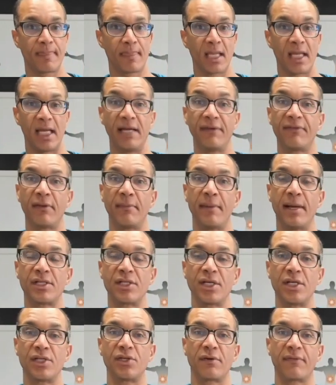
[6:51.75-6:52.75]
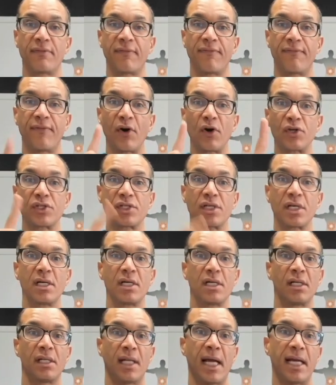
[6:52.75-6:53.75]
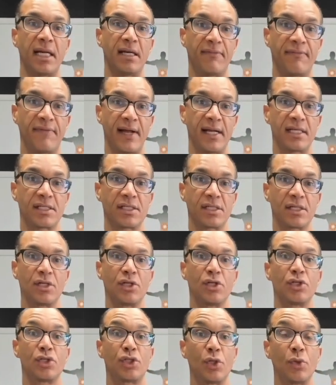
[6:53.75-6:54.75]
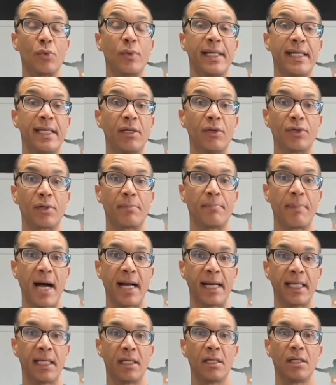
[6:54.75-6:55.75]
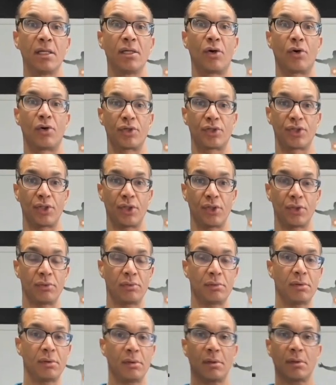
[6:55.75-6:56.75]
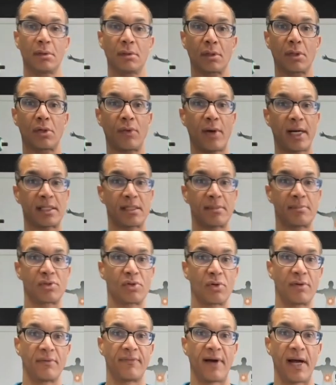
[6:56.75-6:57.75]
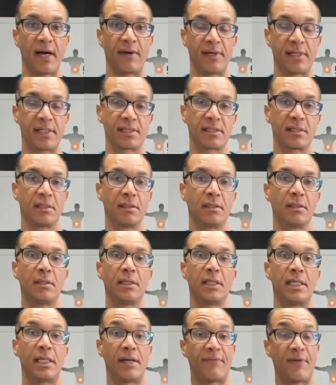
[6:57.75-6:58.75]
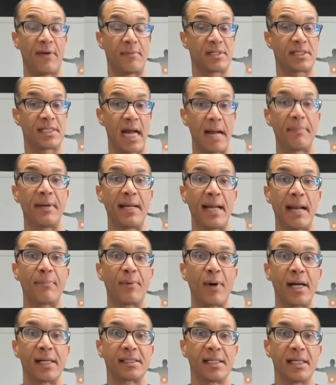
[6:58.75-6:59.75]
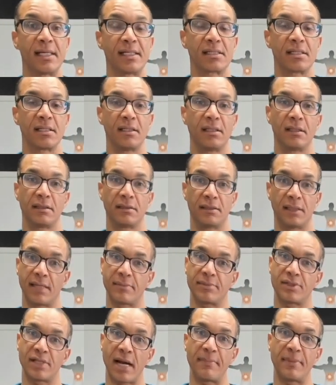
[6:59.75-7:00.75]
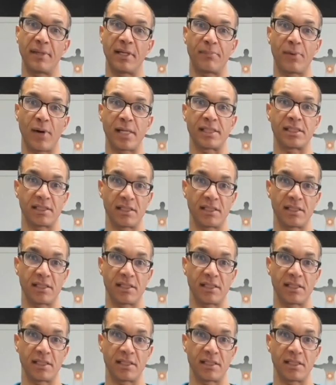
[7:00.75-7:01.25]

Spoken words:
Inflammation is your first line of defense to heal your body or to correct some sort of virus. And if I'm stopping that process, then I'm stopping the process